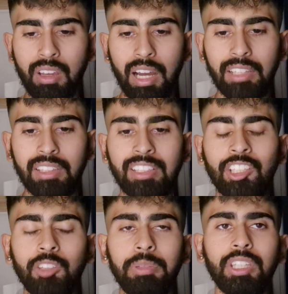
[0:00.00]
I think
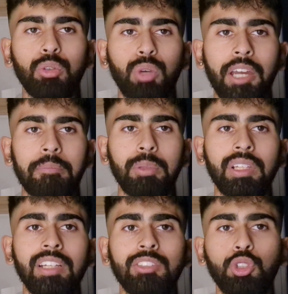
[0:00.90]
he'd be the right
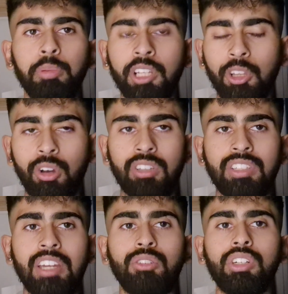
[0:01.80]
player to open
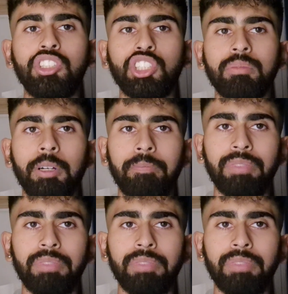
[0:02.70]
alongside Rohit Sharma.